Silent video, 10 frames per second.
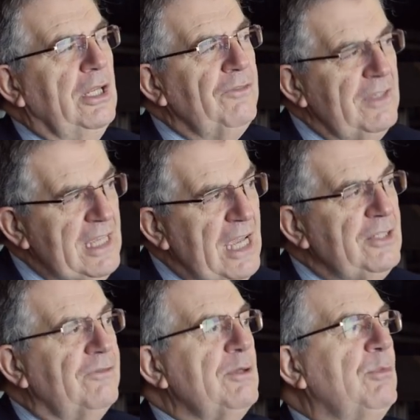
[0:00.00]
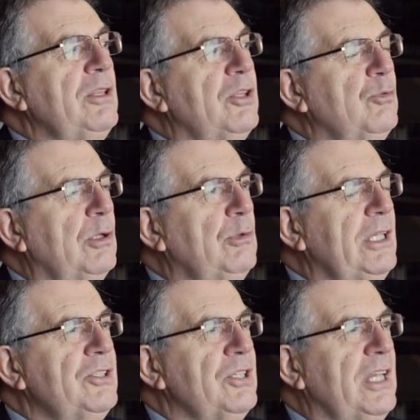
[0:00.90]
if at the end of the month you were
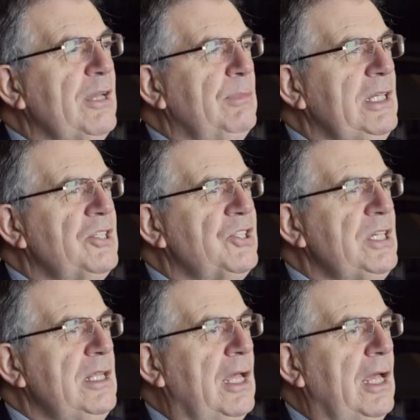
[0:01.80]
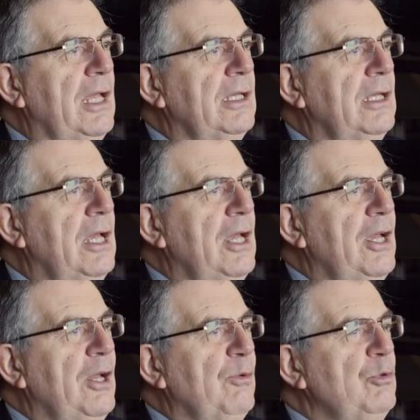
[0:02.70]
willing to let me see that,
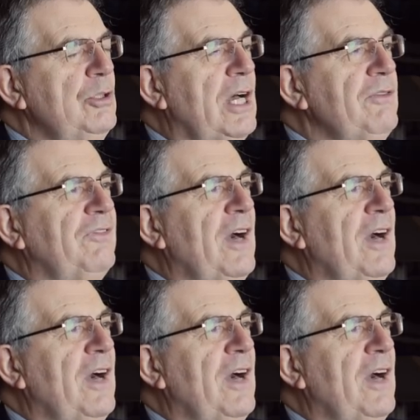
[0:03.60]
would I